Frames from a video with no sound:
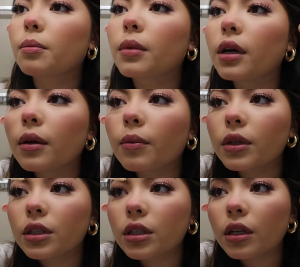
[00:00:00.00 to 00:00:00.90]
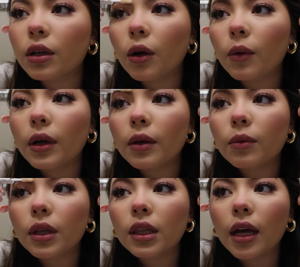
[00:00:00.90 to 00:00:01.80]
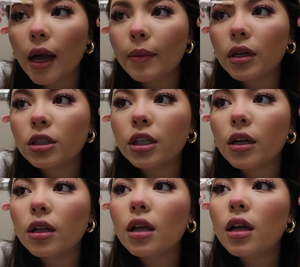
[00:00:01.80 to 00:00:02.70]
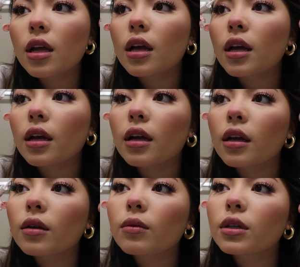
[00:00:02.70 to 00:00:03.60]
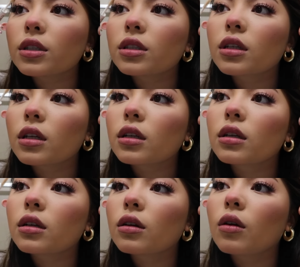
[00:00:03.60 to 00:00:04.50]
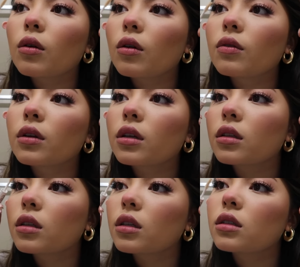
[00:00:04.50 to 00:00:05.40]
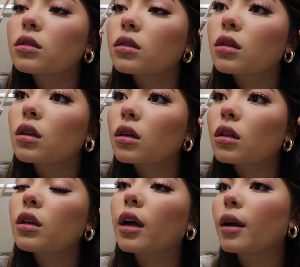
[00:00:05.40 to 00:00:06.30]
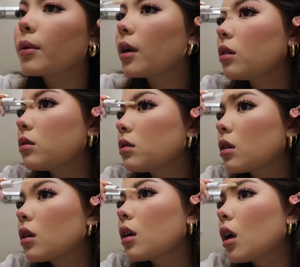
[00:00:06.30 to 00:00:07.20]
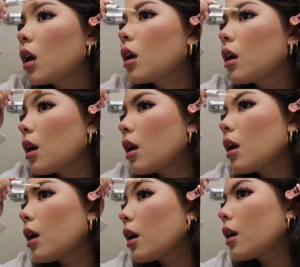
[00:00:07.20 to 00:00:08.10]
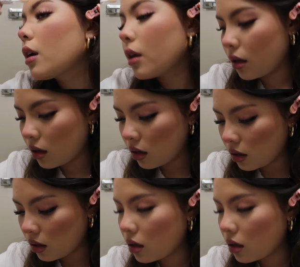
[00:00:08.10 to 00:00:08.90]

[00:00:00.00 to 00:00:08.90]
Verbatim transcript: But we're just gonna go in with the eyebrow gel and we're just gonna go over these ugly eyebrows and